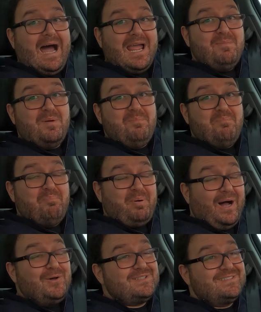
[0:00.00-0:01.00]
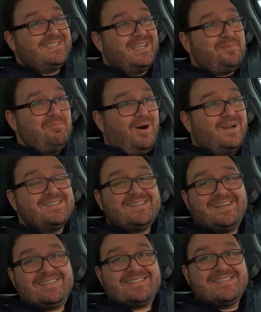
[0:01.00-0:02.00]
I am about to get
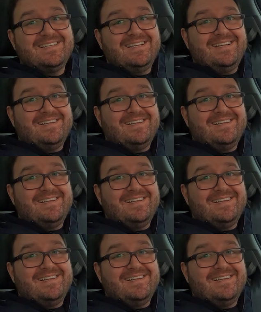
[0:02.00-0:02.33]
monetized,